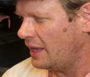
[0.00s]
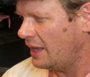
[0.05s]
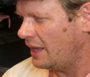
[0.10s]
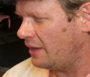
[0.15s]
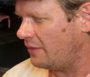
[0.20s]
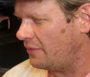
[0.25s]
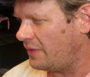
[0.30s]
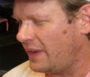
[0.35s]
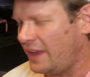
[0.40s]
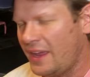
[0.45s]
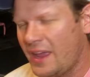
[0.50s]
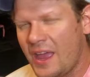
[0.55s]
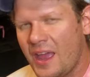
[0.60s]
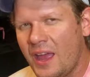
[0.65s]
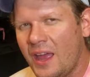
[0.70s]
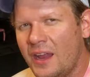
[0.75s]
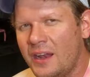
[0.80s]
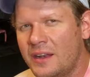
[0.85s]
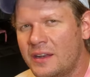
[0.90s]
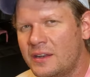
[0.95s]
if he
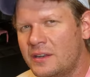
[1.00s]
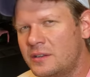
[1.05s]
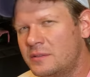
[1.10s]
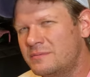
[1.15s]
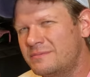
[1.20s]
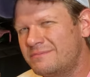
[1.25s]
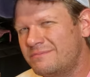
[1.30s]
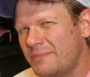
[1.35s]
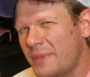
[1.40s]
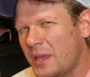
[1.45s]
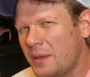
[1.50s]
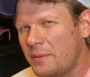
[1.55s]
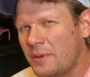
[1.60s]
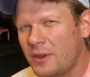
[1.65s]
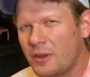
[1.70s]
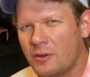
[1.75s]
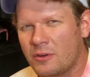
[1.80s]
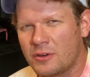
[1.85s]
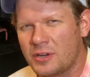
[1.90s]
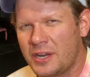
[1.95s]
had
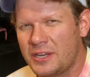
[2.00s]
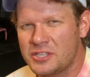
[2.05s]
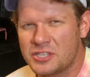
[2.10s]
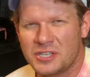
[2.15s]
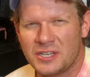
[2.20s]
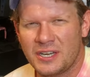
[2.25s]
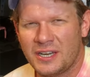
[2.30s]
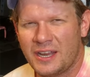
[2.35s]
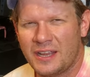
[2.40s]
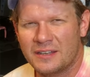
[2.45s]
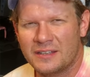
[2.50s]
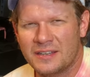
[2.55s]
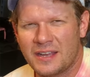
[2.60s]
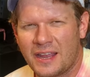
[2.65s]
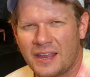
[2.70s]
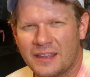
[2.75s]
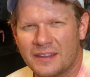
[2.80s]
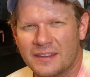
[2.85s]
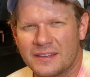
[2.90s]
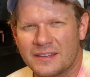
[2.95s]
maybe or she had
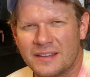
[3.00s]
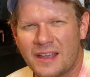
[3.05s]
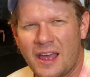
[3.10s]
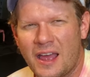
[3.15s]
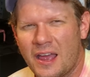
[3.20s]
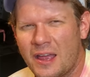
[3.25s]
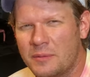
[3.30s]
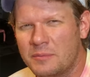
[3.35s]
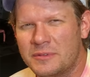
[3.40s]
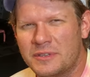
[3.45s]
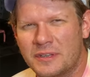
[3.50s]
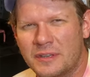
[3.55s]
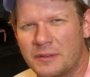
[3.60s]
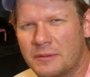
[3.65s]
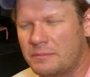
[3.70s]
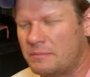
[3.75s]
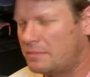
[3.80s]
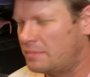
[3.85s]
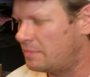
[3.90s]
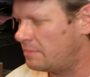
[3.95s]
taken the time to